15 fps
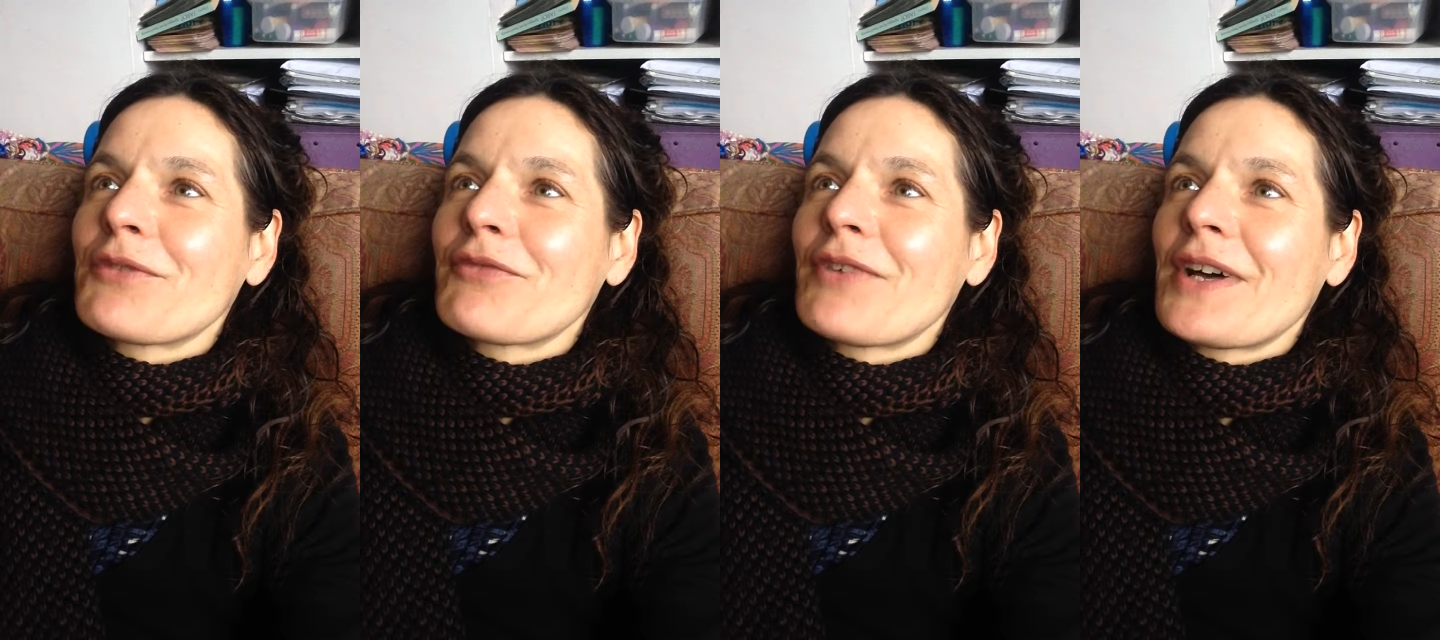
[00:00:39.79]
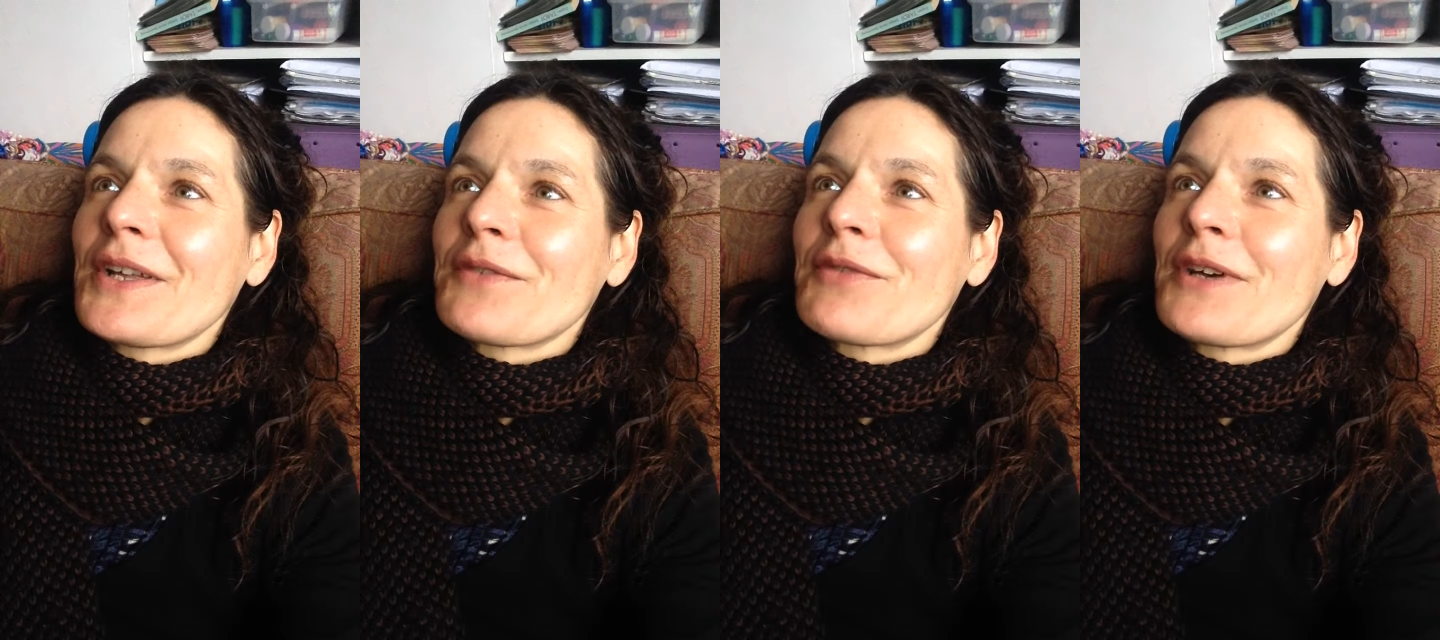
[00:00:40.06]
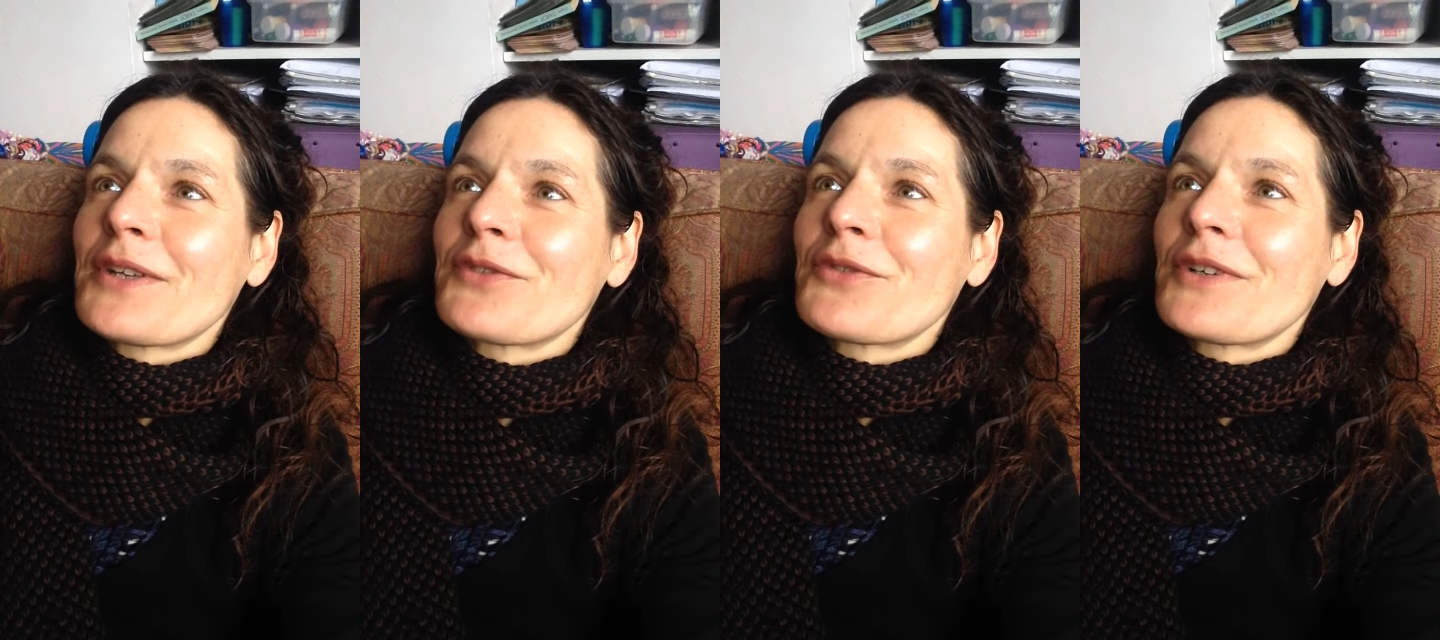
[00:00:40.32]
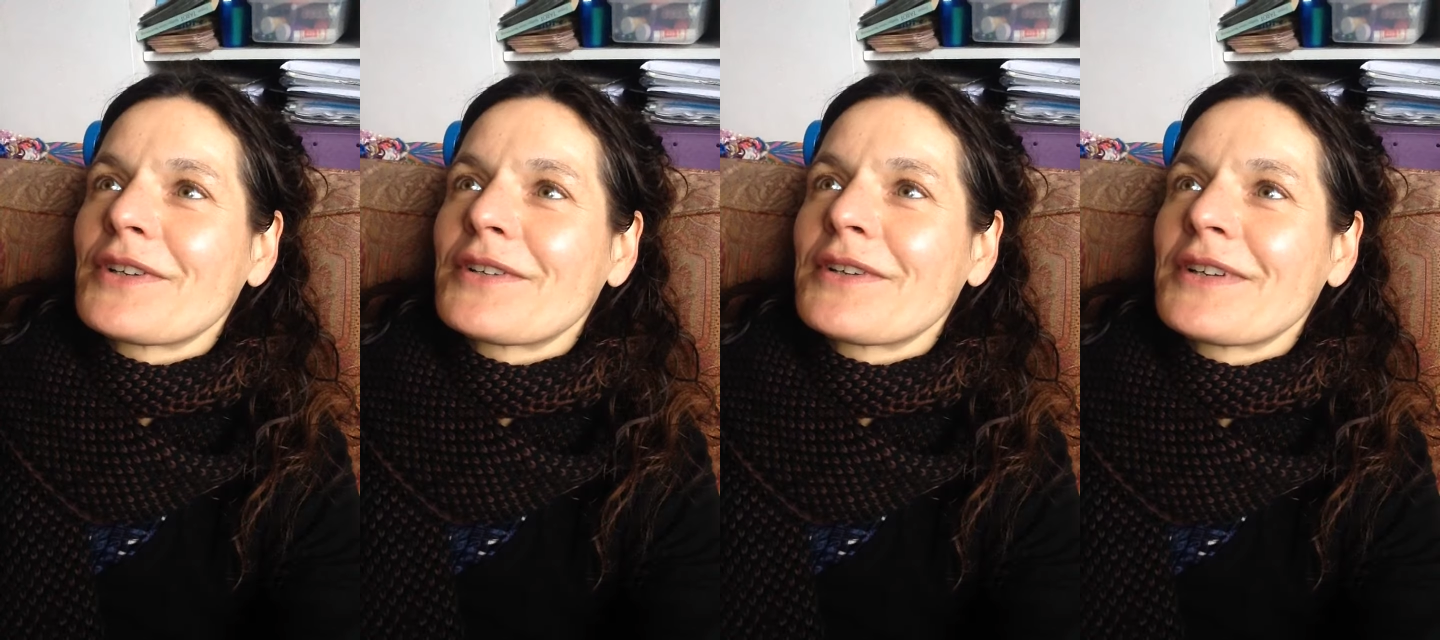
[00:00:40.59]

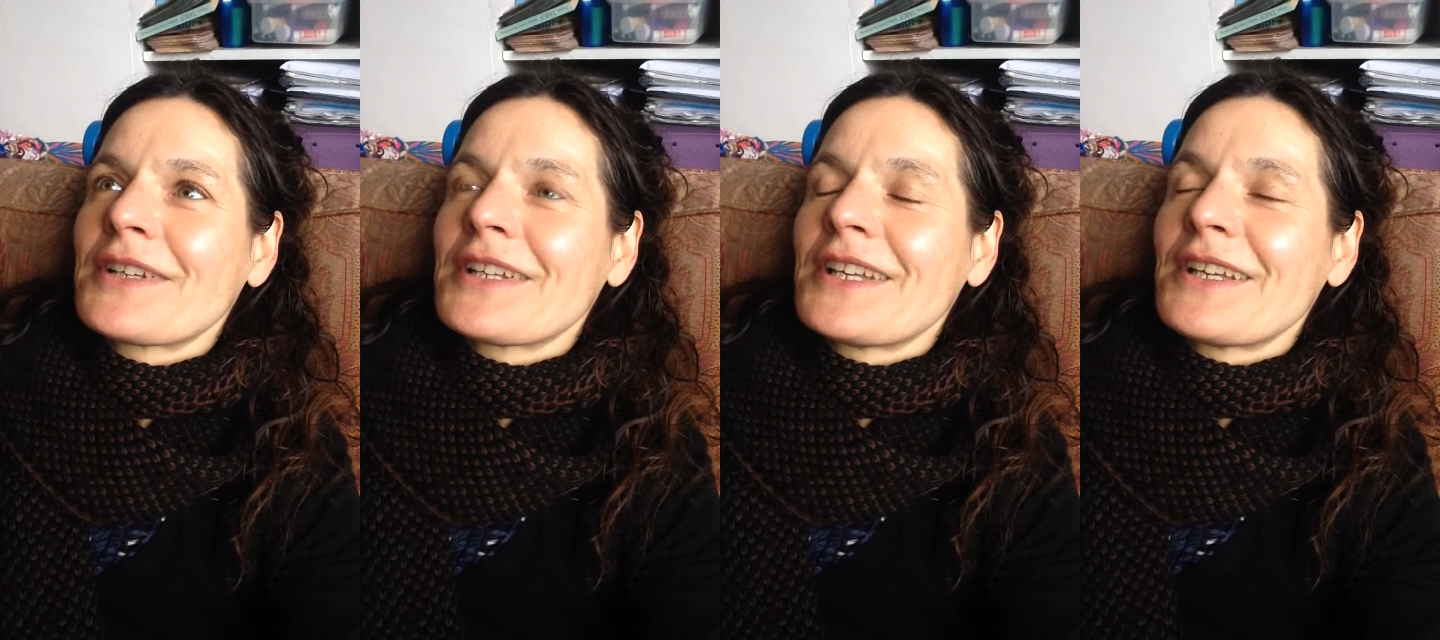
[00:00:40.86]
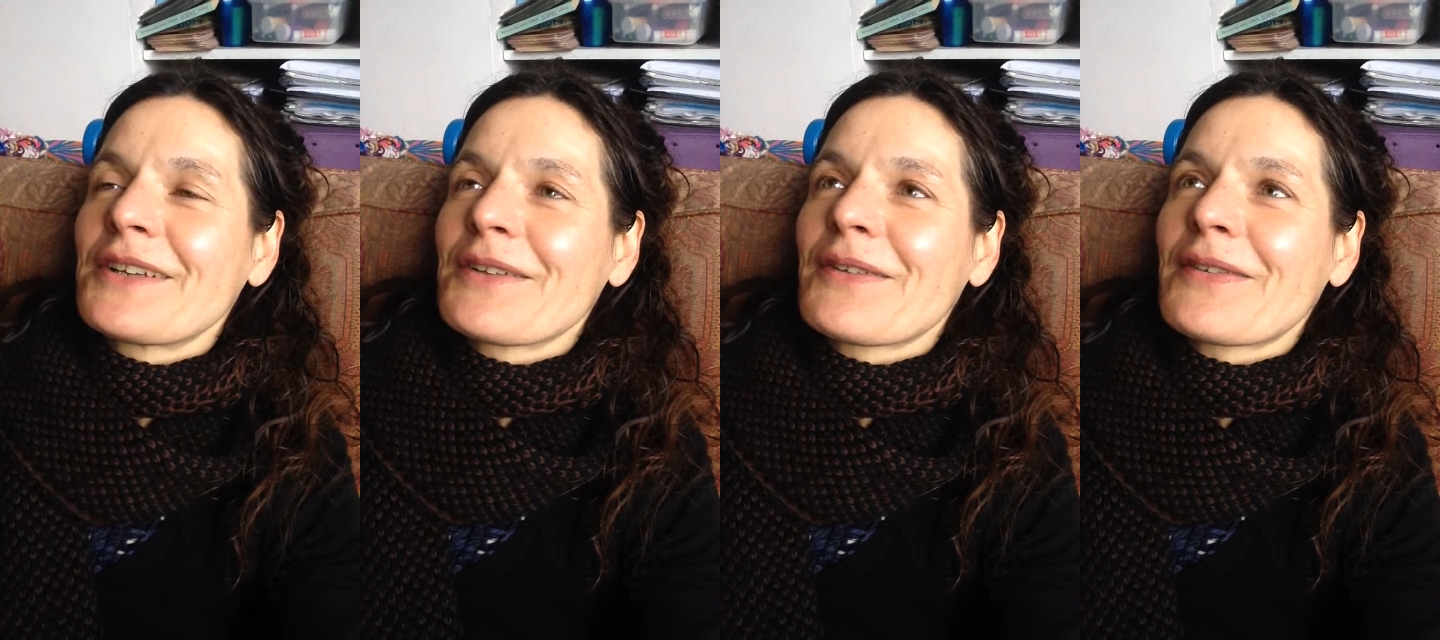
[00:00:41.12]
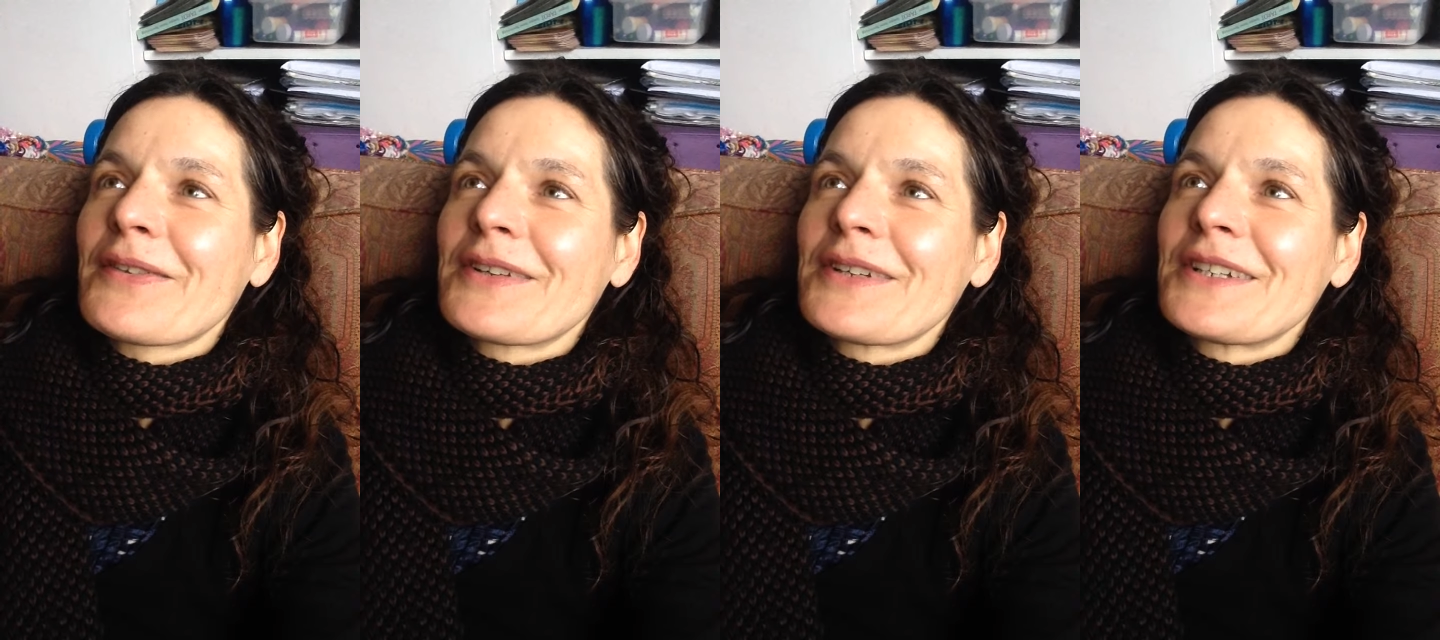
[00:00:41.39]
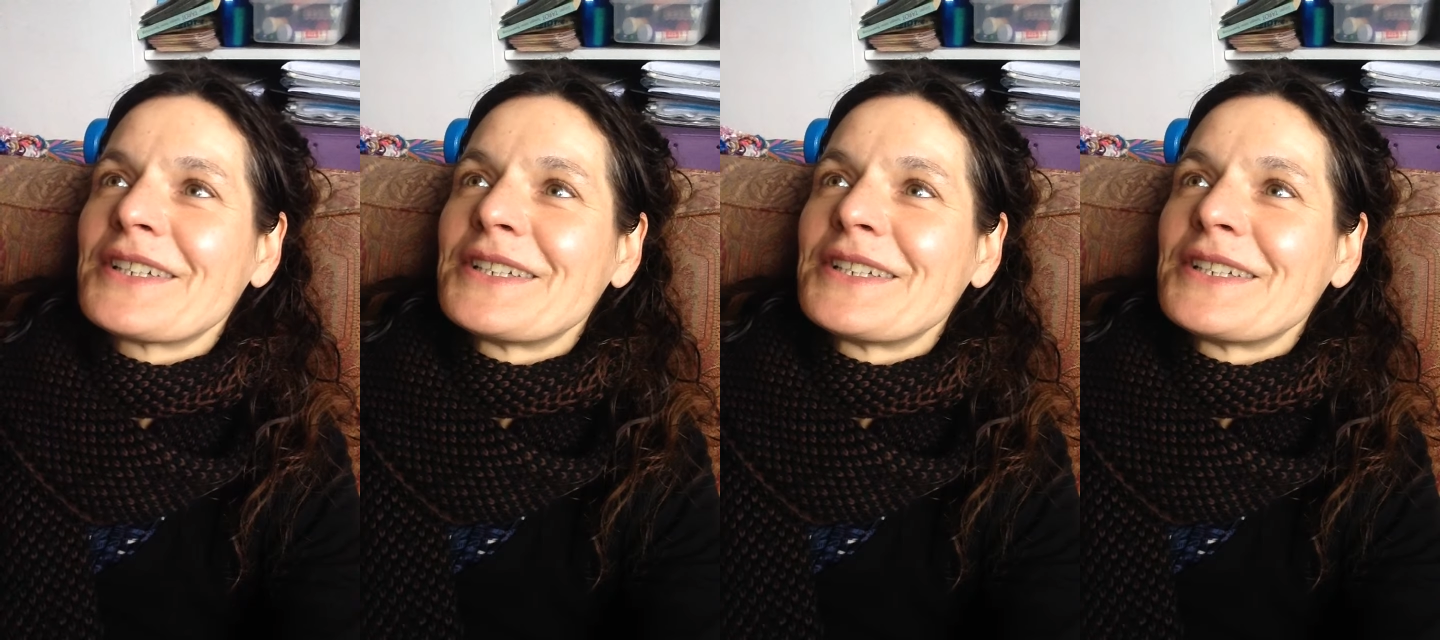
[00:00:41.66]
500 years,